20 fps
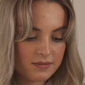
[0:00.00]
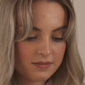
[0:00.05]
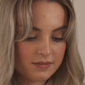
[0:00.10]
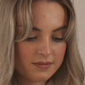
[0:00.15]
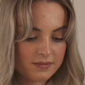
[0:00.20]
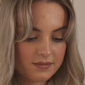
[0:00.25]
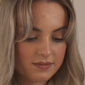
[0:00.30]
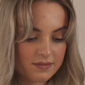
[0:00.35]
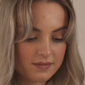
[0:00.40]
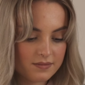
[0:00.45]

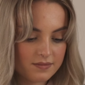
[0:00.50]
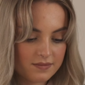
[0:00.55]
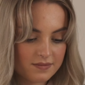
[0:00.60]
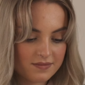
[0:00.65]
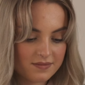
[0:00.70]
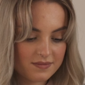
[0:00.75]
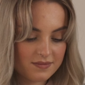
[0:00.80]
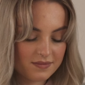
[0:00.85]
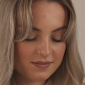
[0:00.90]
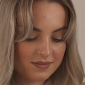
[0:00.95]

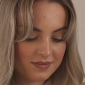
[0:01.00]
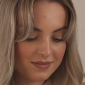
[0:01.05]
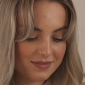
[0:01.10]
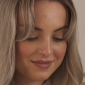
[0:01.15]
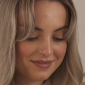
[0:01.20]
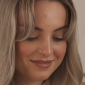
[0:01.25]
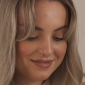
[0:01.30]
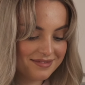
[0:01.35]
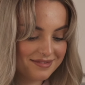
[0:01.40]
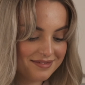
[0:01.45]

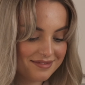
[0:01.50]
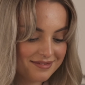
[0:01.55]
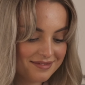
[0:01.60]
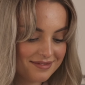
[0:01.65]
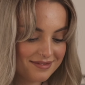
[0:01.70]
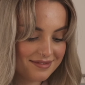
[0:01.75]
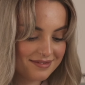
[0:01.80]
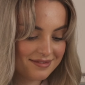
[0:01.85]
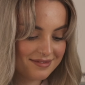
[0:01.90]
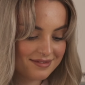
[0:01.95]

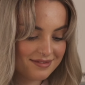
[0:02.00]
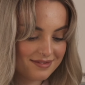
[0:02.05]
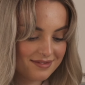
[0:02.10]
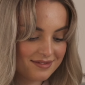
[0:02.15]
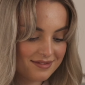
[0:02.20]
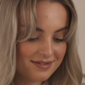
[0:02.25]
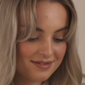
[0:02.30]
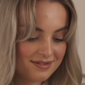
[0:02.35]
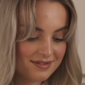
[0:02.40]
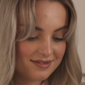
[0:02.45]

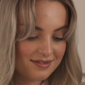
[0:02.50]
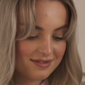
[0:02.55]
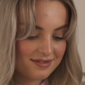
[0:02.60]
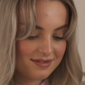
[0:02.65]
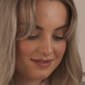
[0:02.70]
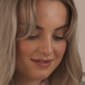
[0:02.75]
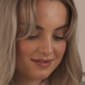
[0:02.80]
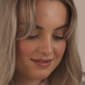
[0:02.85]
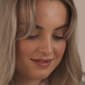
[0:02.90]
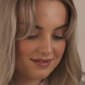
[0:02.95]

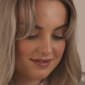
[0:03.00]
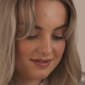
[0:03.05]
The person shown says nothing.